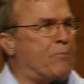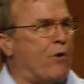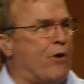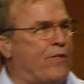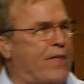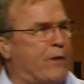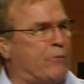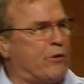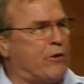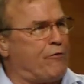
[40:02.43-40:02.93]
more.
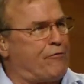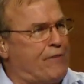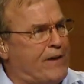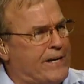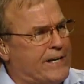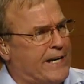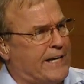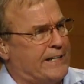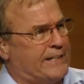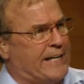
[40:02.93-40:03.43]
They were
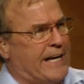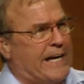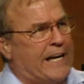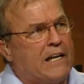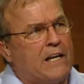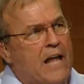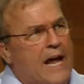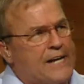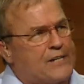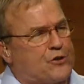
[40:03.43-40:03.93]
offended, they didn't
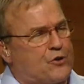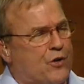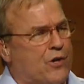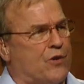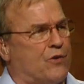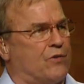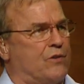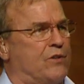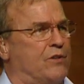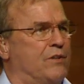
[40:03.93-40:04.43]
like
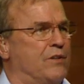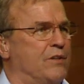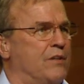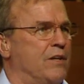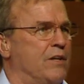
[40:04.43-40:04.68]
truth.